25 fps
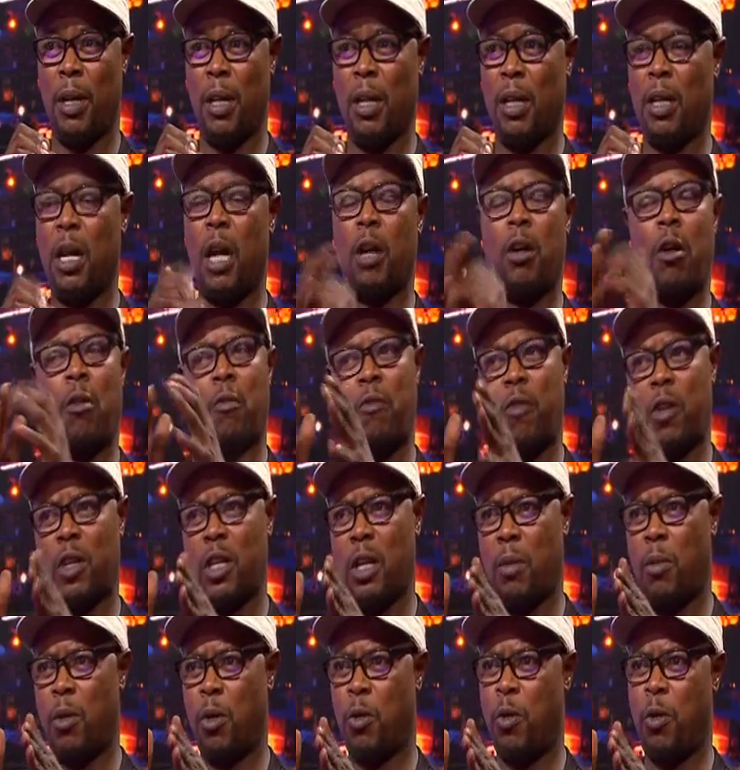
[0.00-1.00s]
And they're
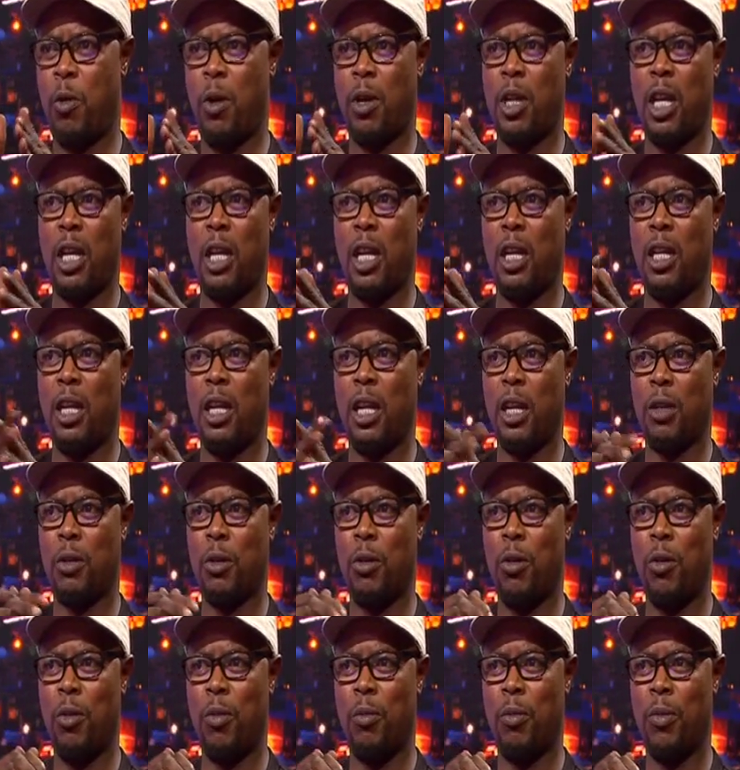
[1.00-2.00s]
comfortable with what they're getting at
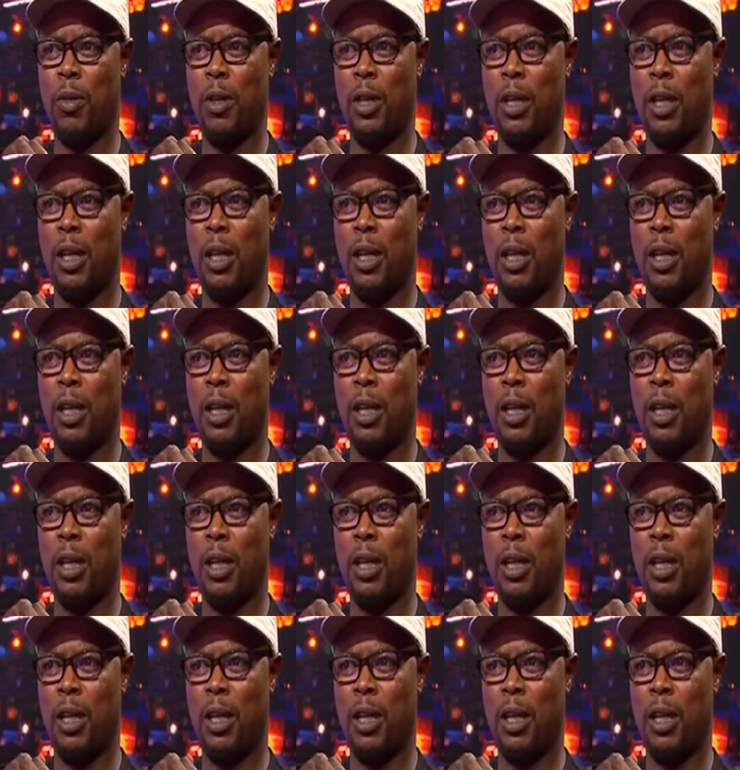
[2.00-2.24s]
home.